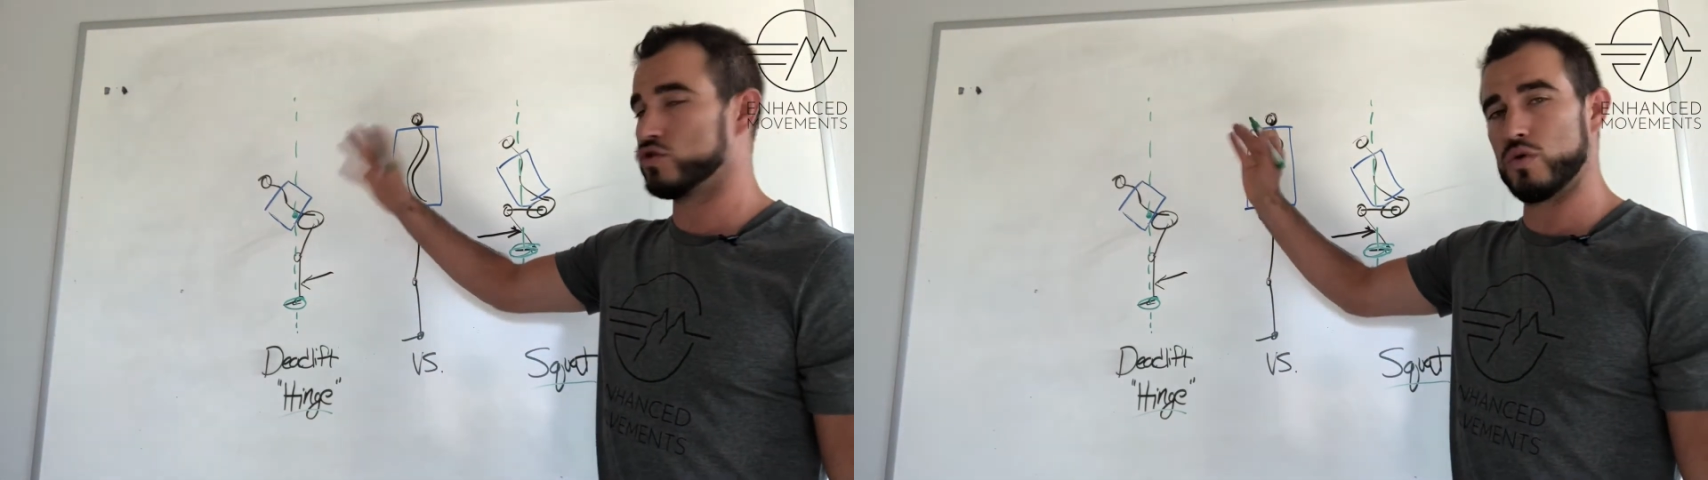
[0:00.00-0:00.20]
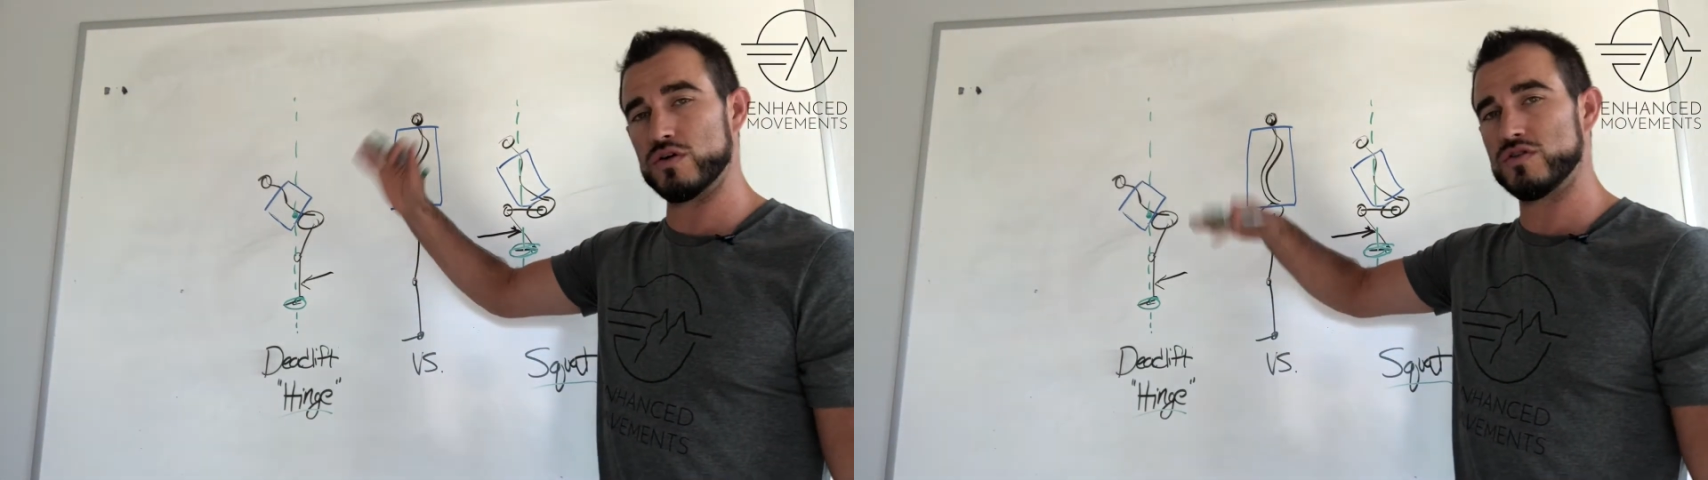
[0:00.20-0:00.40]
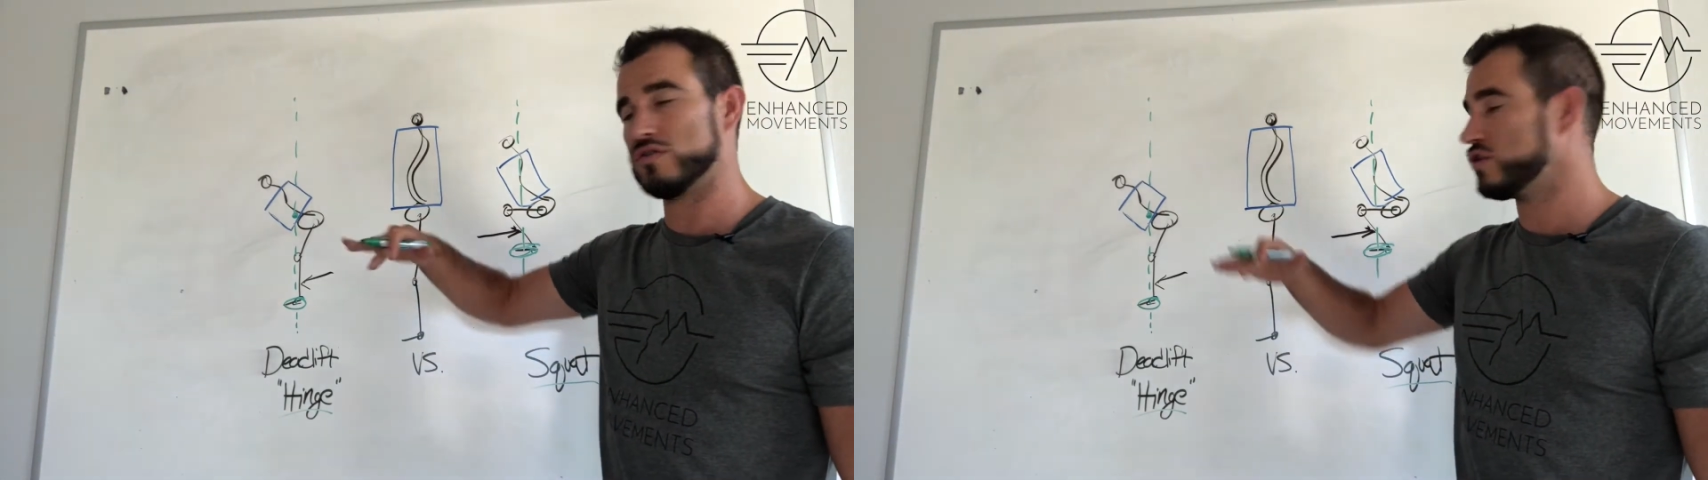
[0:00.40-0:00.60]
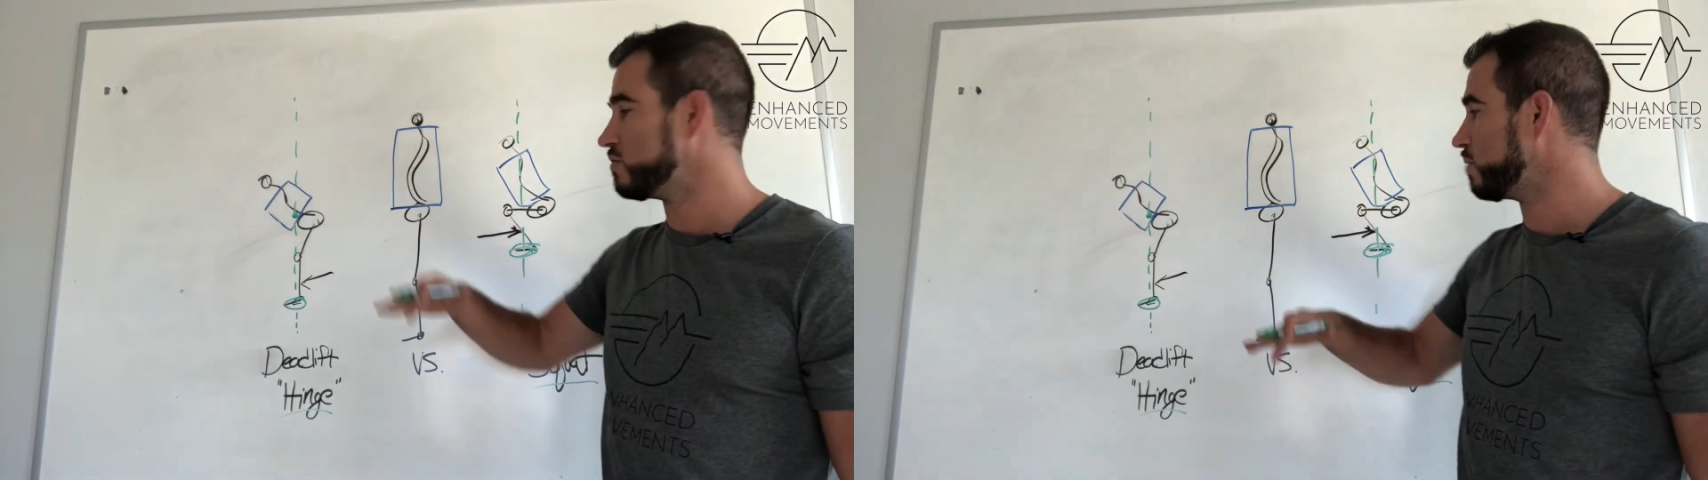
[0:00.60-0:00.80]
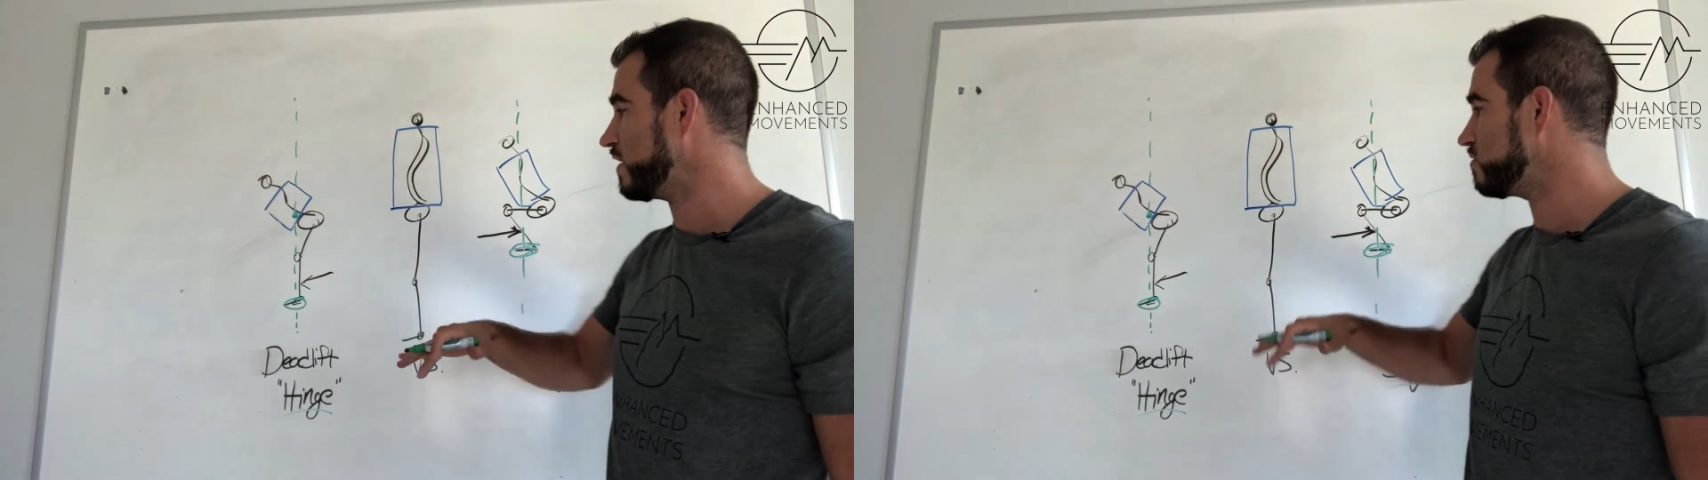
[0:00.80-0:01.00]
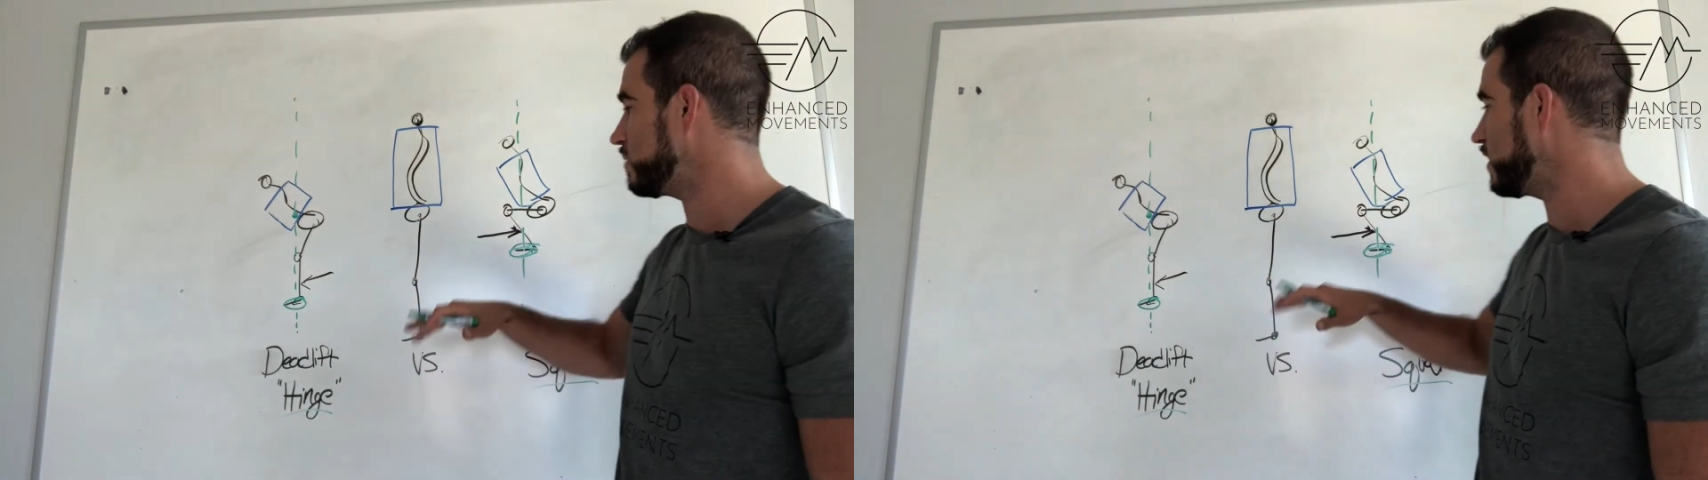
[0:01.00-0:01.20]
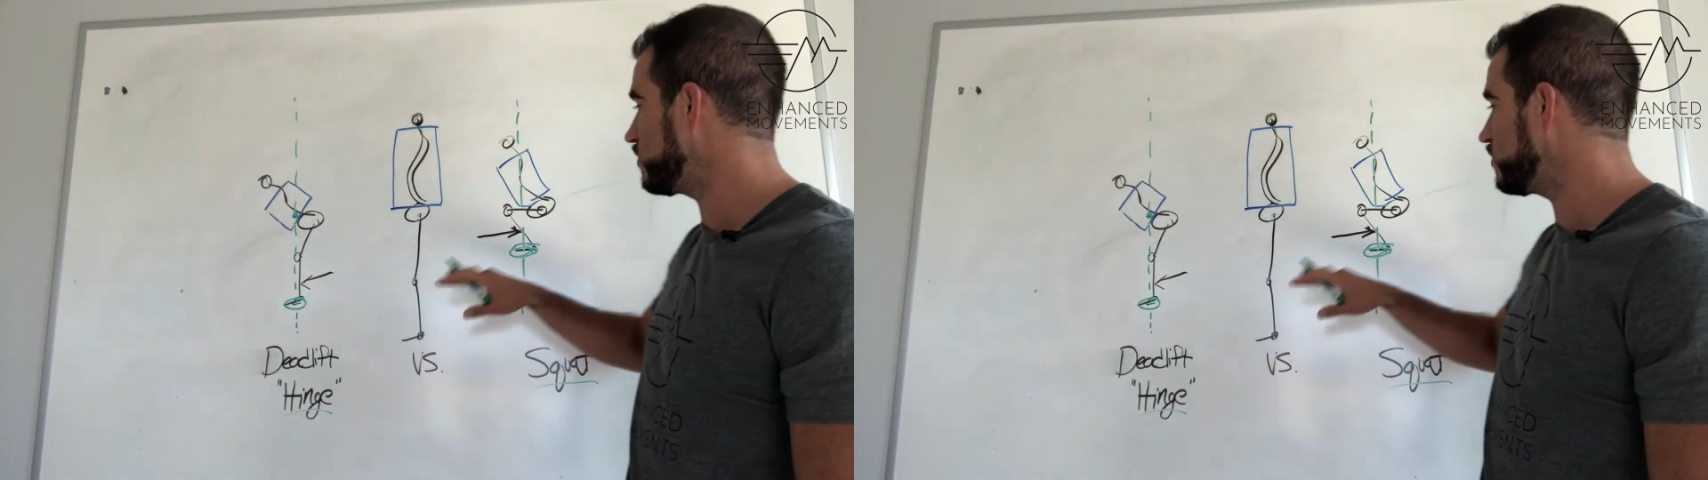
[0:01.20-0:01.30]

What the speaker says: torso displacement,